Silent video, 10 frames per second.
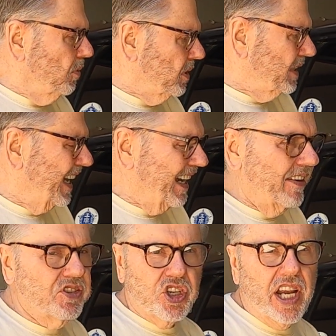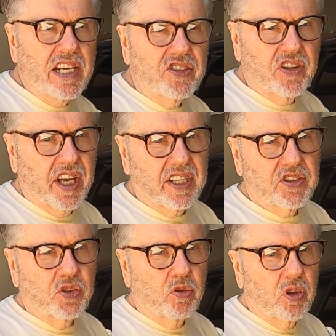But I've changed that.
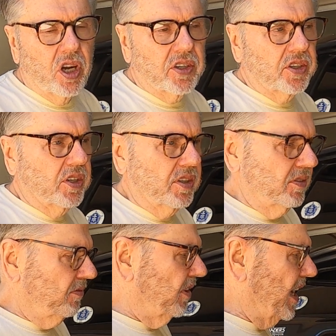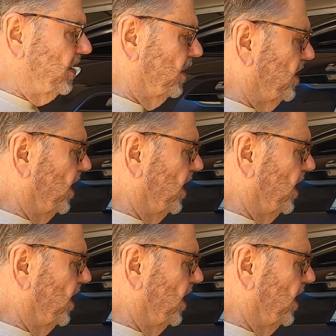It's no longer flatten the